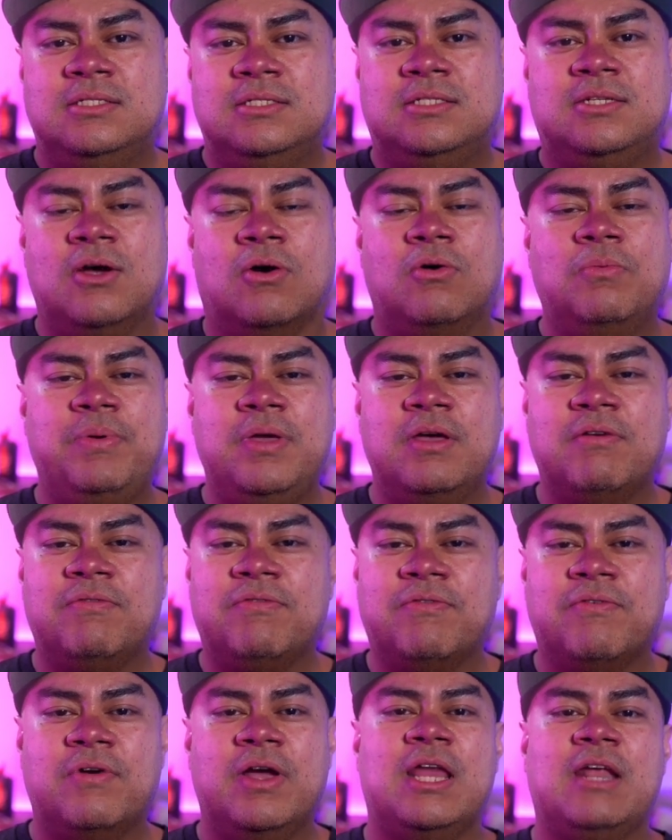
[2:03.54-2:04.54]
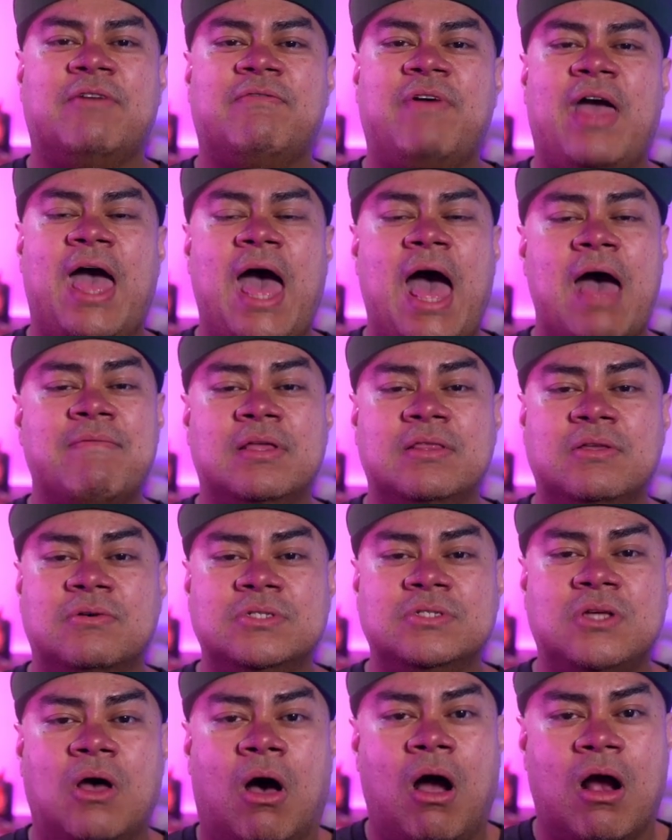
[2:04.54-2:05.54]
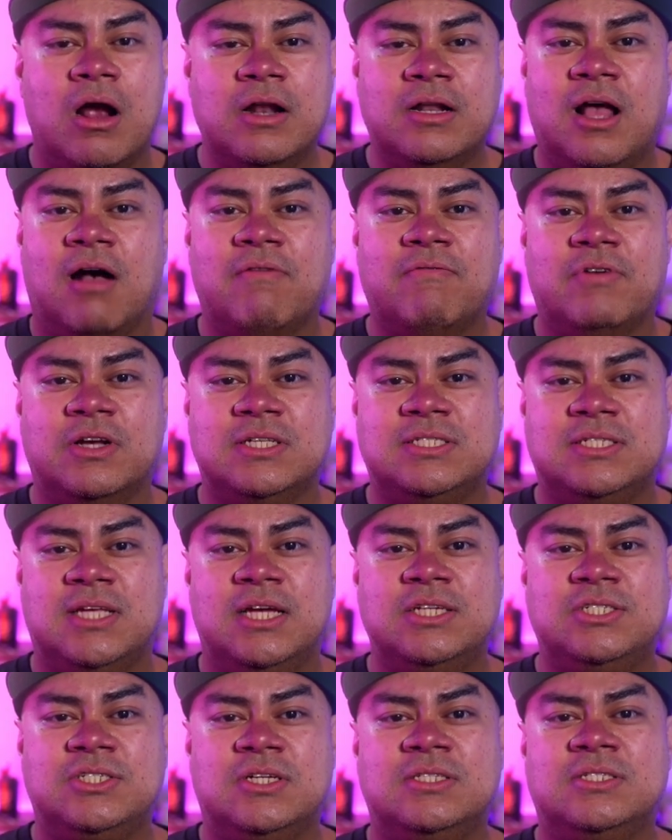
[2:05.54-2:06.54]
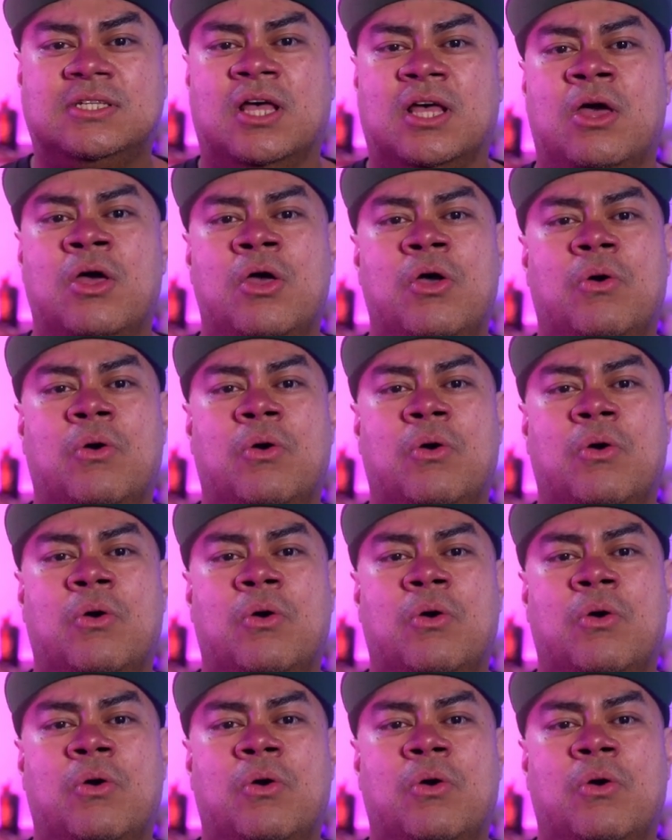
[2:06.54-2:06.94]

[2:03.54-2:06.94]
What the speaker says: Don't be afraid of having those hard conversations